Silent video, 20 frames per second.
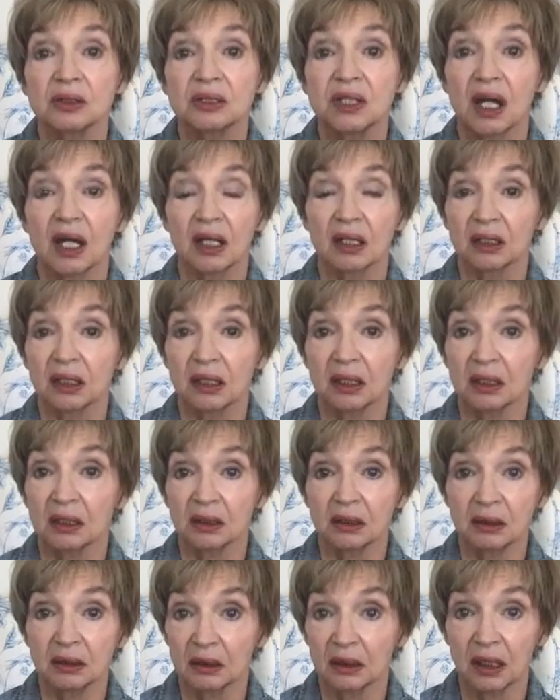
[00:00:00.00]

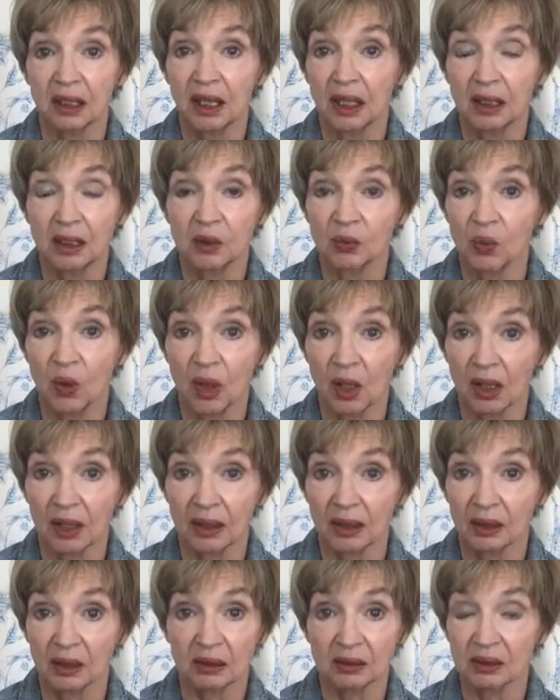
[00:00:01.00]
telling
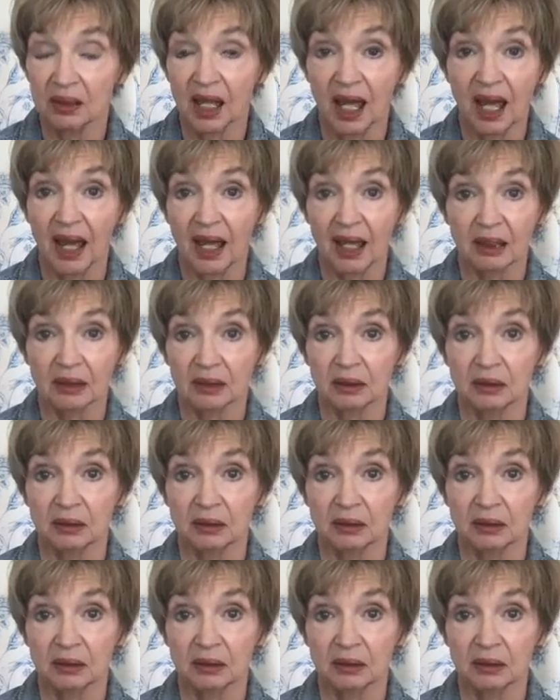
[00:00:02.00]
anyone that